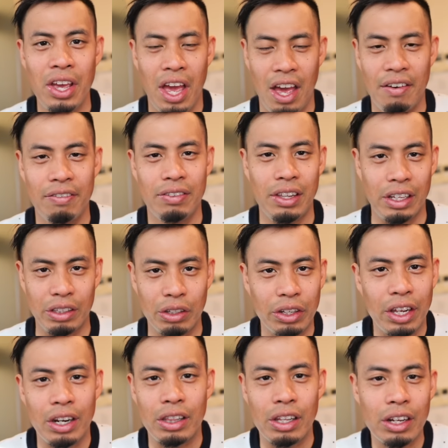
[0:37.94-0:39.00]
have, like,
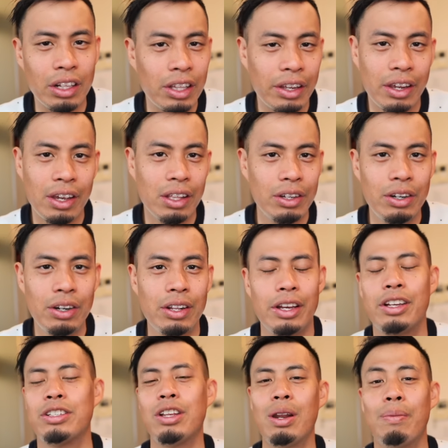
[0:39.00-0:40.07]
look at a luck calendar?
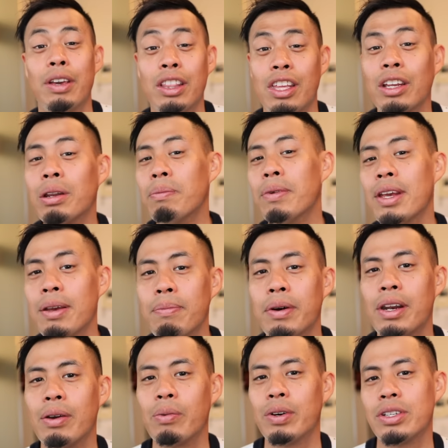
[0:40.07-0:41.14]
Like, it's not a big thing to me,
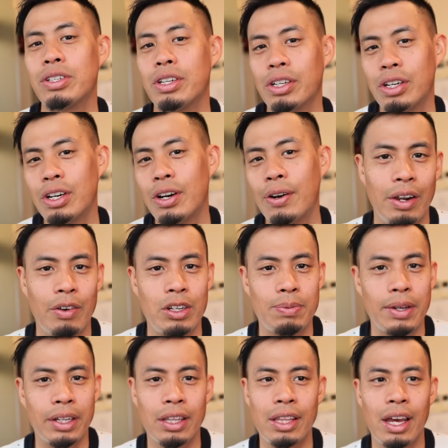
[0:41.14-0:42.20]
but it was to her. I
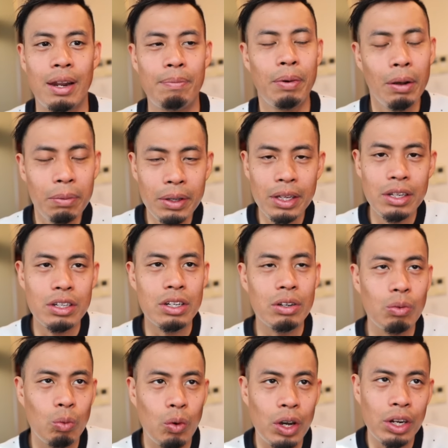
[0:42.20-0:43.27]
respected that. Probably
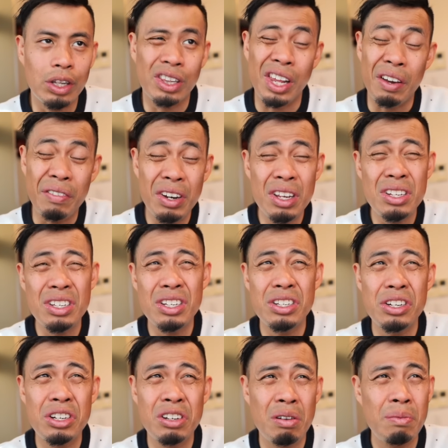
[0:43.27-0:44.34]
111 is
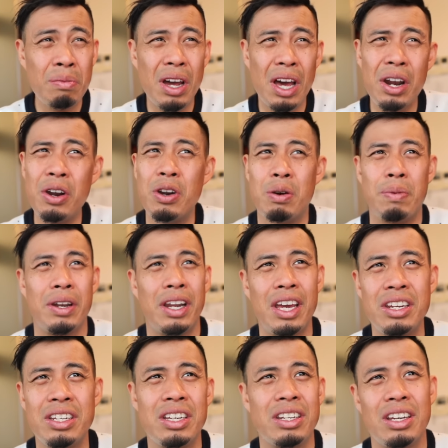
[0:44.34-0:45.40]
easier to remember. I don't know, but
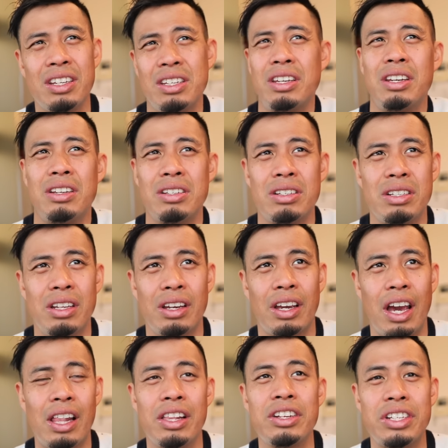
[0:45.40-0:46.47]
1919 is, like,
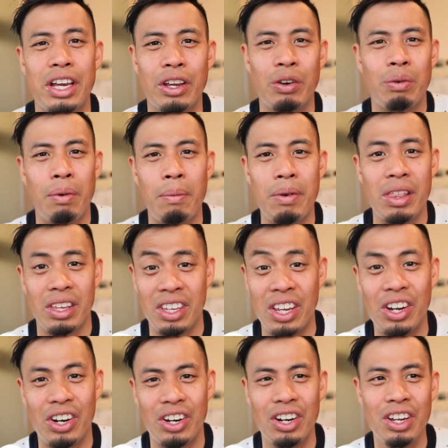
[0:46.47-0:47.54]
at least I can remember the
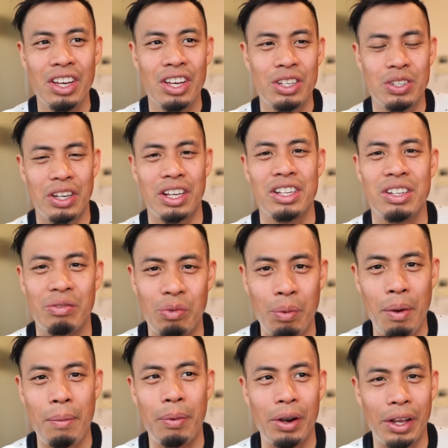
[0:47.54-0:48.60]
year. So I can
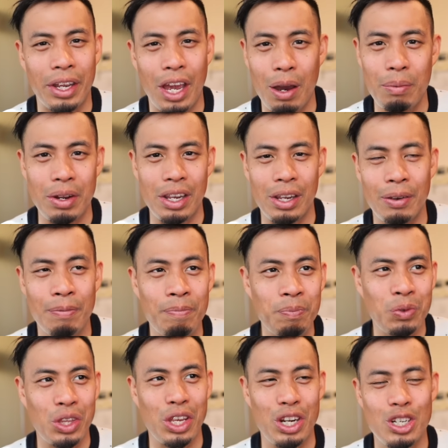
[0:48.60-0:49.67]
remember, like, how many
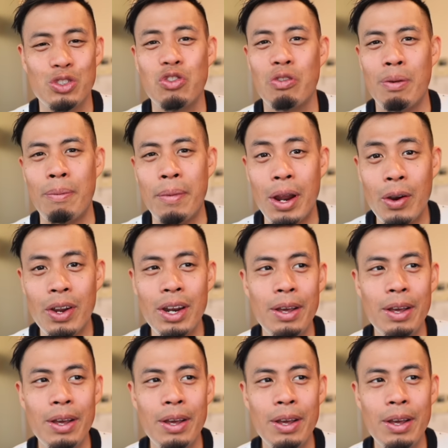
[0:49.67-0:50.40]
years we've been married.